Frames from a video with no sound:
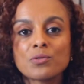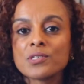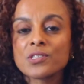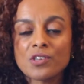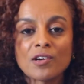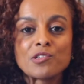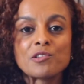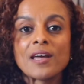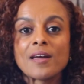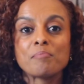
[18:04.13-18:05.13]
you to start your
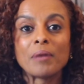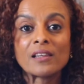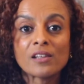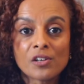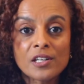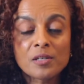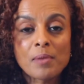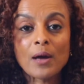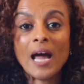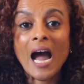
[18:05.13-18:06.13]
day by learning
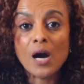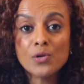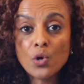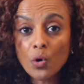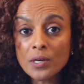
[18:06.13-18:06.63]
about how your